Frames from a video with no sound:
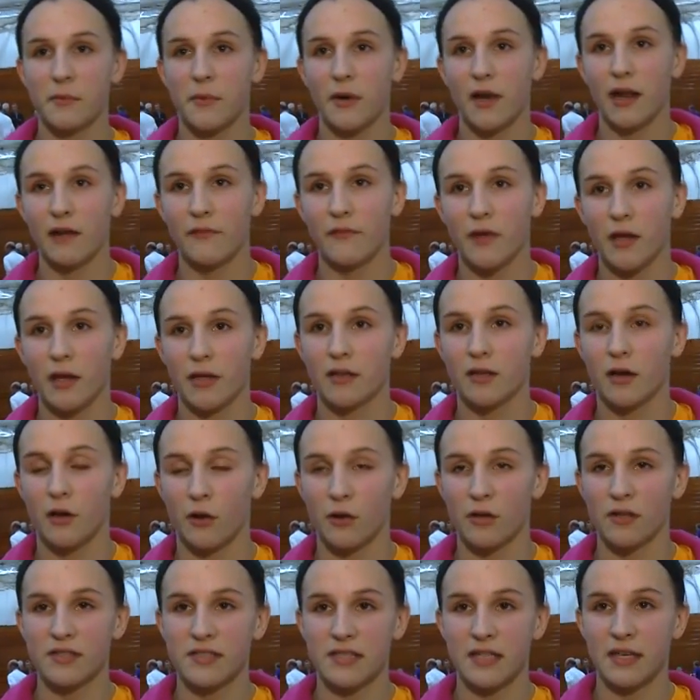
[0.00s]
but I feel like the
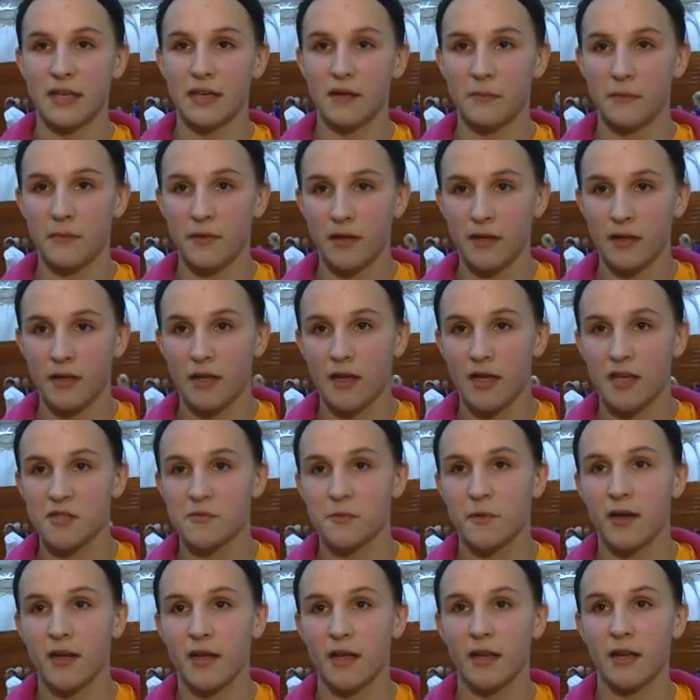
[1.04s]
whole team is
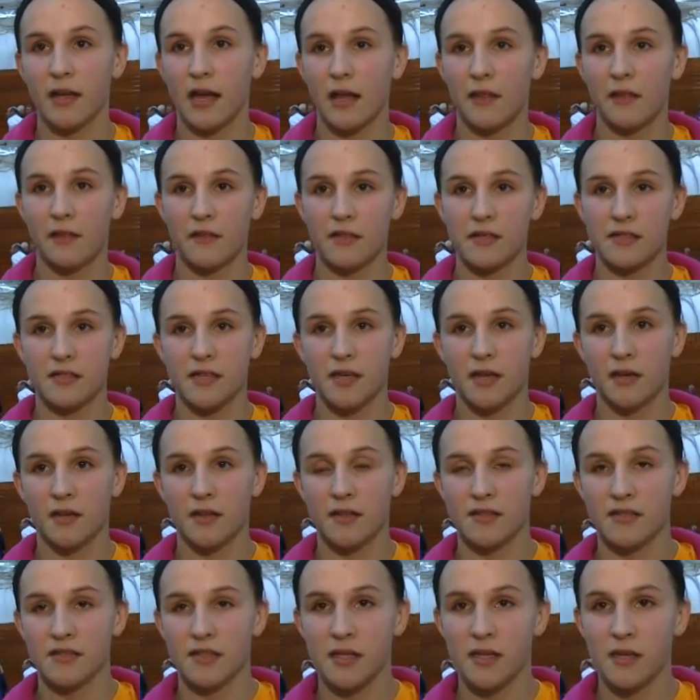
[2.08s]
working together this year and
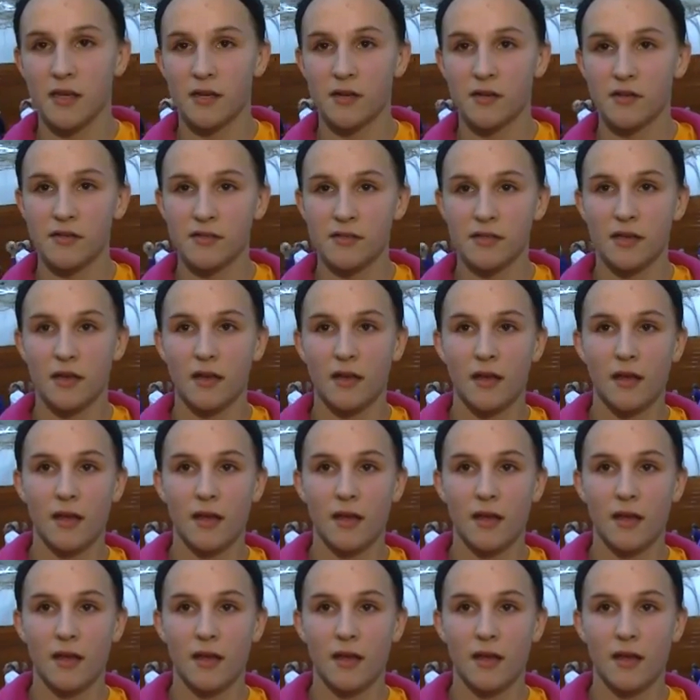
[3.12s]
the seniors